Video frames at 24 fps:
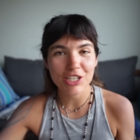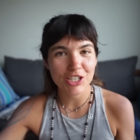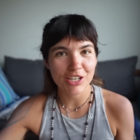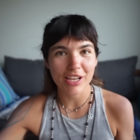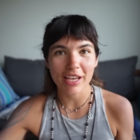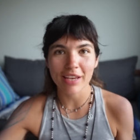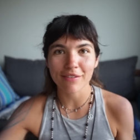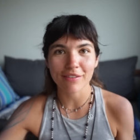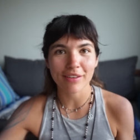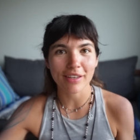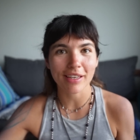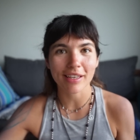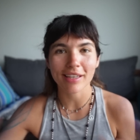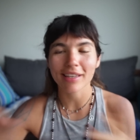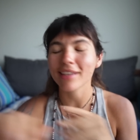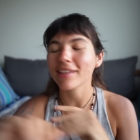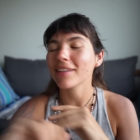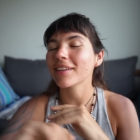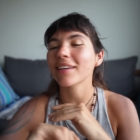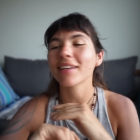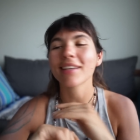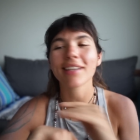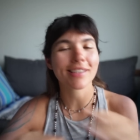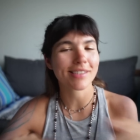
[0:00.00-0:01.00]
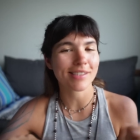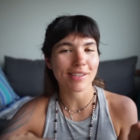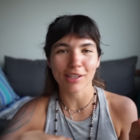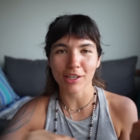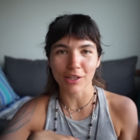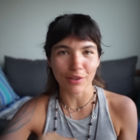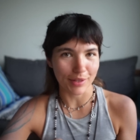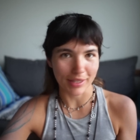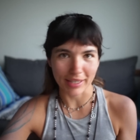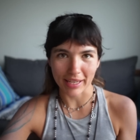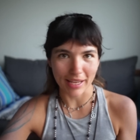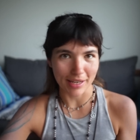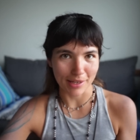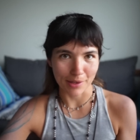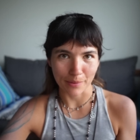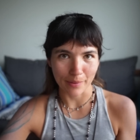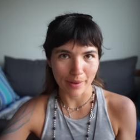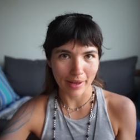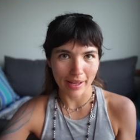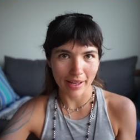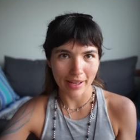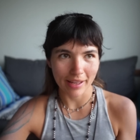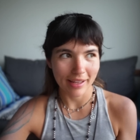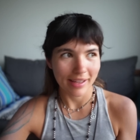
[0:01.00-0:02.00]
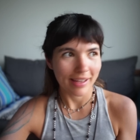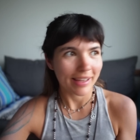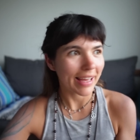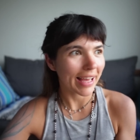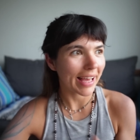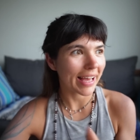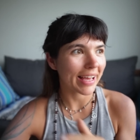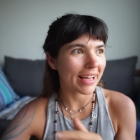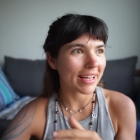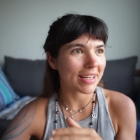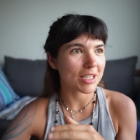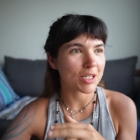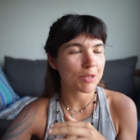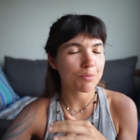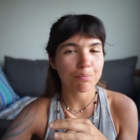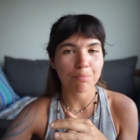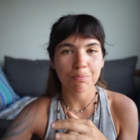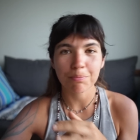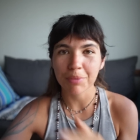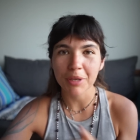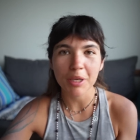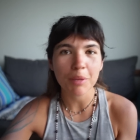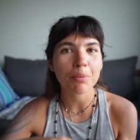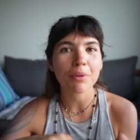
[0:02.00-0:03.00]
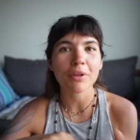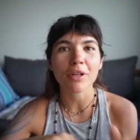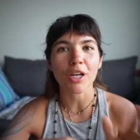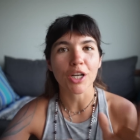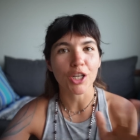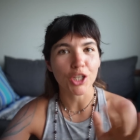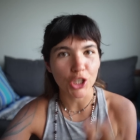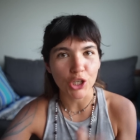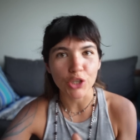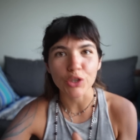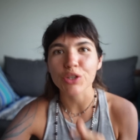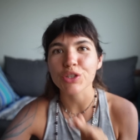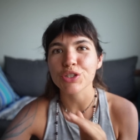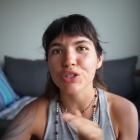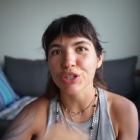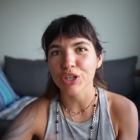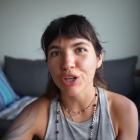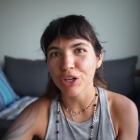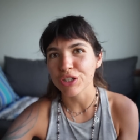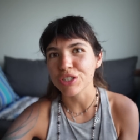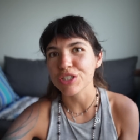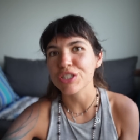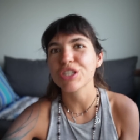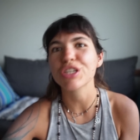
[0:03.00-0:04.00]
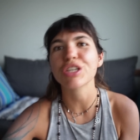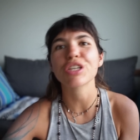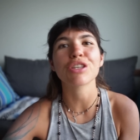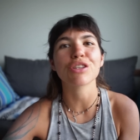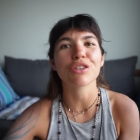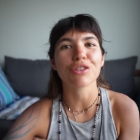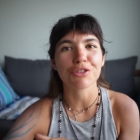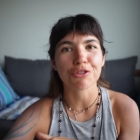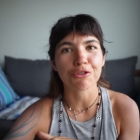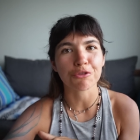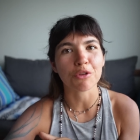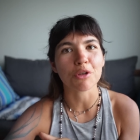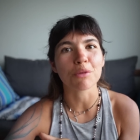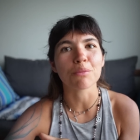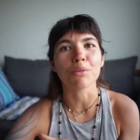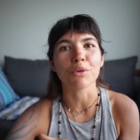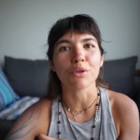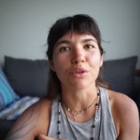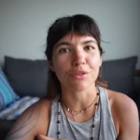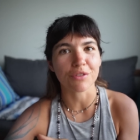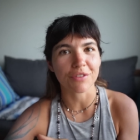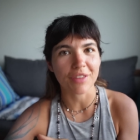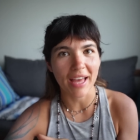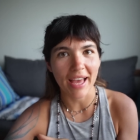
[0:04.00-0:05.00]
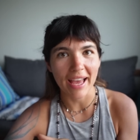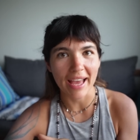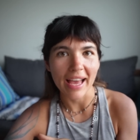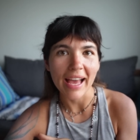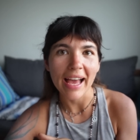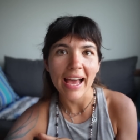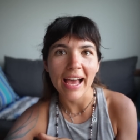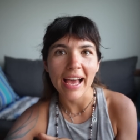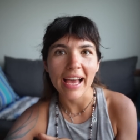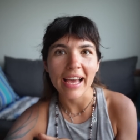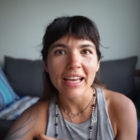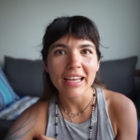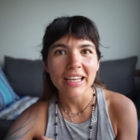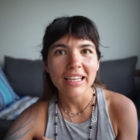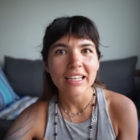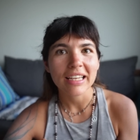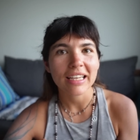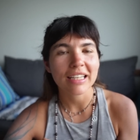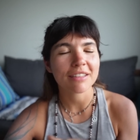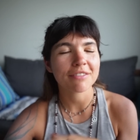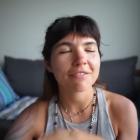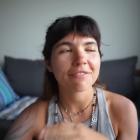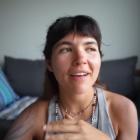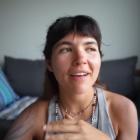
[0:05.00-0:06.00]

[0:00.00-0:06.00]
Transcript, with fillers: shaving isn't going anywhere and people are going to continue to remove their hair. In